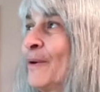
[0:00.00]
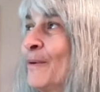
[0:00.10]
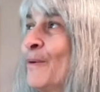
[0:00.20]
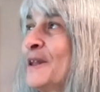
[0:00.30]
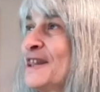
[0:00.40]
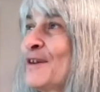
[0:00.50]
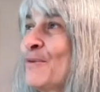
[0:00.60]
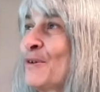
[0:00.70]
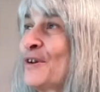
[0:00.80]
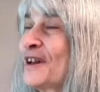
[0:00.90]
went to
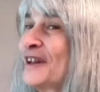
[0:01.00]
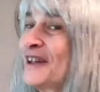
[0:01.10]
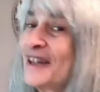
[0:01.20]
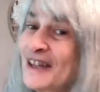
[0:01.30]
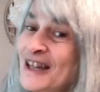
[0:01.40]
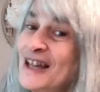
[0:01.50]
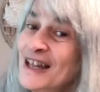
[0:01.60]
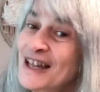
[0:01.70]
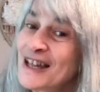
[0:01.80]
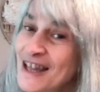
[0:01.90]
work.
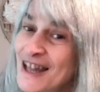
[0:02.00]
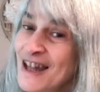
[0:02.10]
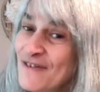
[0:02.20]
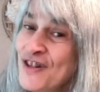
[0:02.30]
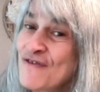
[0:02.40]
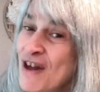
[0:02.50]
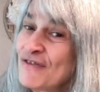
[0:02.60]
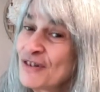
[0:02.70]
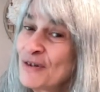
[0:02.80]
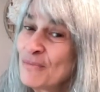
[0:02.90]
If you've
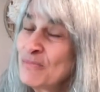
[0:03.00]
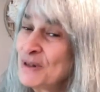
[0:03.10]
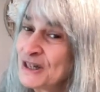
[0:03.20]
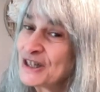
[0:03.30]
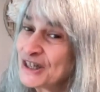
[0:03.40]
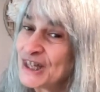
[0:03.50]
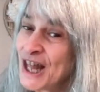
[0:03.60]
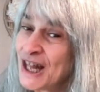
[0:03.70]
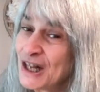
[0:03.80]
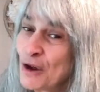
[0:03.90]
ever been a
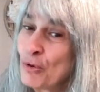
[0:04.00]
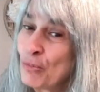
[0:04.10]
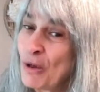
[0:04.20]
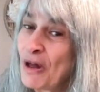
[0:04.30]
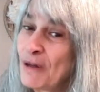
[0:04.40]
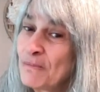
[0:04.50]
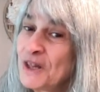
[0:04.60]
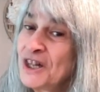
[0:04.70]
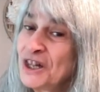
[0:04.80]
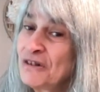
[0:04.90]
stay-at-home mom,
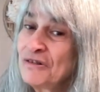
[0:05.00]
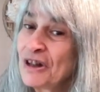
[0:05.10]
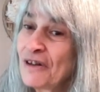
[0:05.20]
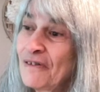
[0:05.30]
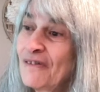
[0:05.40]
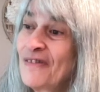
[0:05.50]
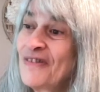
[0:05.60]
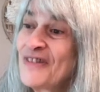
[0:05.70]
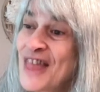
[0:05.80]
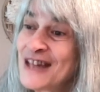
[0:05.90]
you know
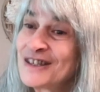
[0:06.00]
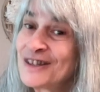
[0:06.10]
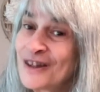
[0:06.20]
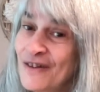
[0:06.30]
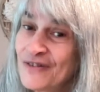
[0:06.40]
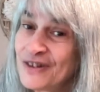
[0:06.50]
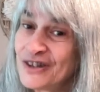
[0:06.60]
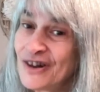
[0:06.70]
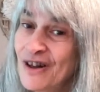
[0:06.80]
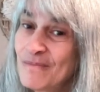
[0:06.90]
that's the toughest
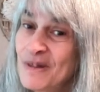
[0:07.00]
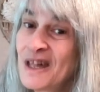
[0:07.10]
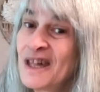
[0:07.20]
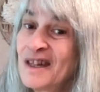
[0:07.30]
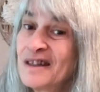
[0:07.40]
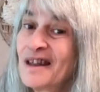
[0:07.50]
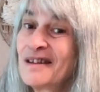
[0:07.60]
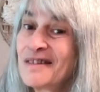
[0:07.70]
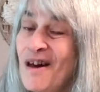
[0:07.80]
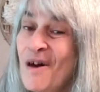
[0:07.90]
job in
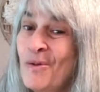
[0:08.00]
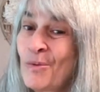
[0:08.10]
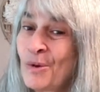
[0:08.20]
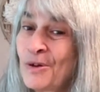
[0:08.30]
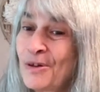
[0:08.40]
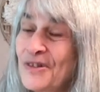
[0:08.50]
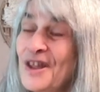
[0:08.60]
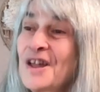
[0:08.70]
the whole world.